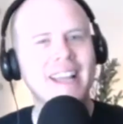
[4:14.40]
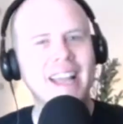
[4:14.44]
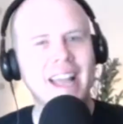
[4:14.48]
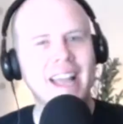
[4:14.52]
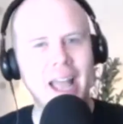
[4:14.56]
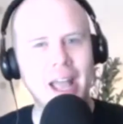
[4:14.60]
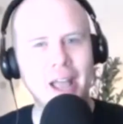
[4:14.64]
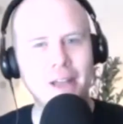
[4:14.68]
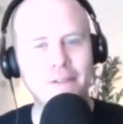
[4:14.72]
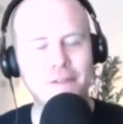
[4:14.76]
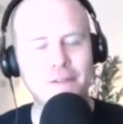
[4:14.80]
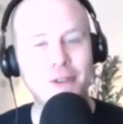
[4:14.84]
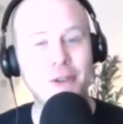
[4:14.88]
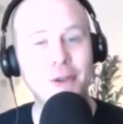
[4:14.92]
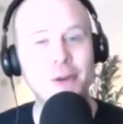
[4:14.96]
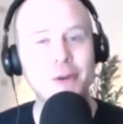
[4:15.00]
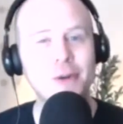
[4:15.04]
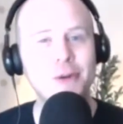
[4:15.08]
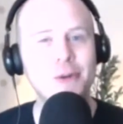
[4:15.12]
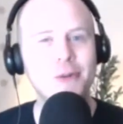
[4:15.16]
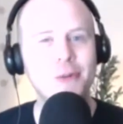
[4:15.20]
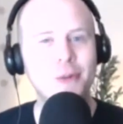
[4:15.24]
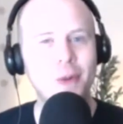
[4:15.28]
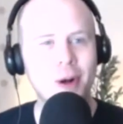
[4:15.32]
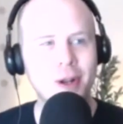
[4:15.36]
if
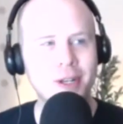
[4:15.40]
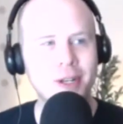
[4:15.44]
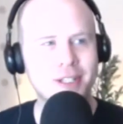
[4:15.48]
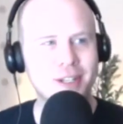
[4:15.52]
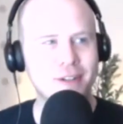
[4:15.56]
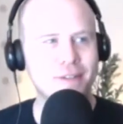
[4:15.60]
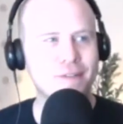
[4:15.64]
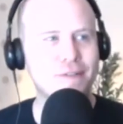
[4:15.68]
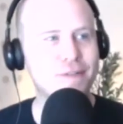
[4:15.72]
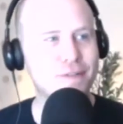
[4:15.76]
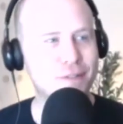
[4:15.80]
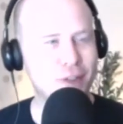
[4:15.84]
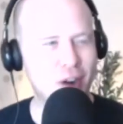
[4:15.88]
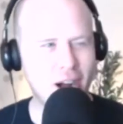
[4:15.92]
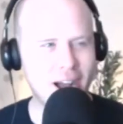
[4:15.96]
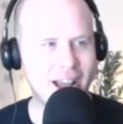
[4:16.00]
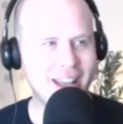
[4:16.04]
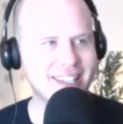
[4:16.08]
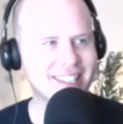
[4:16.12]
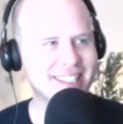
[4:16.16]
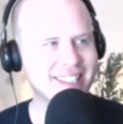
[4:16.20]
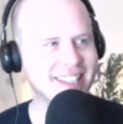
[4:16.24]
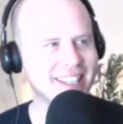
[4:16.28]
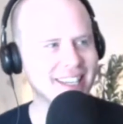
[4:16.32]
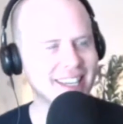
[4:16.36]
you want to
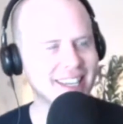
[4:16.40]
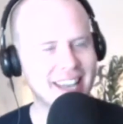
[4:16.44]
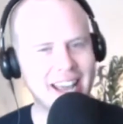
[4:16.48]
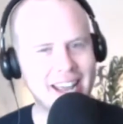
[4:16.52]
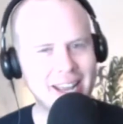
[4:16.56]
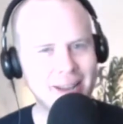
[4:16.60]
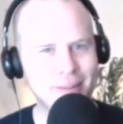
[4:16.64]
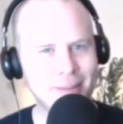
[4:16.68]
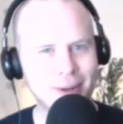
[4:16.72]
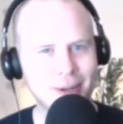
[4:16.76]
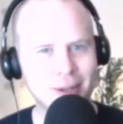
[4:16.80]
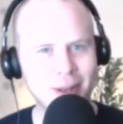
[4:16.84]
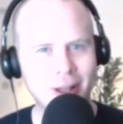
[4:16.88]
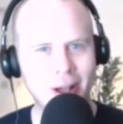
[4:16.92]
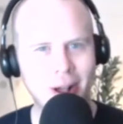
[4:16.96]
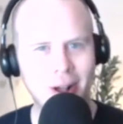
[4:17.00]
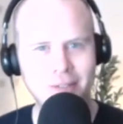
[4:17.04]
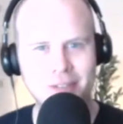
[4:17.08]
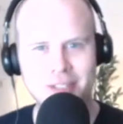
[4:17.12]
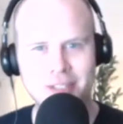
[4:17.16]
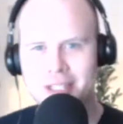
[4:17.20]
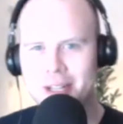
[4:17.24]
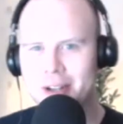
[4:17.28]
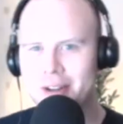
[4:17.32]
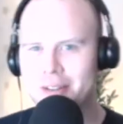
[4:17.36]
fight the label
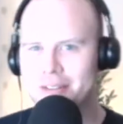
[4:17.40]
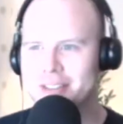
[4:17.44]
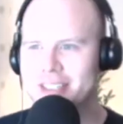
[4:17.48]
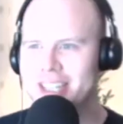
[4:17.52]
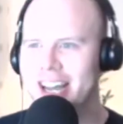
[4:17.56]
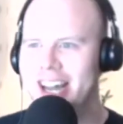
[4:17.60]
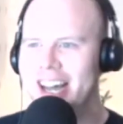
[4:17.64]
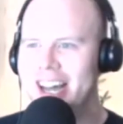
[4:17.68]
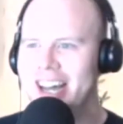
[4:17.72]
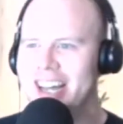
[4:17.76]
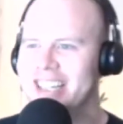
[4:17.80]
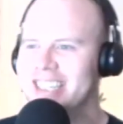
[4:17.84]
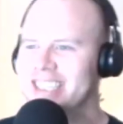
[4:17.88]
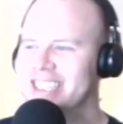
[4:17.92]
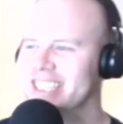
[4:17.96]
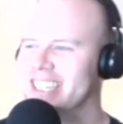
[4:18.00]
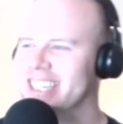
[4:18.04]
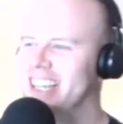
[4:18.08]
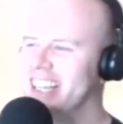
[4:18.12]
of soft touch,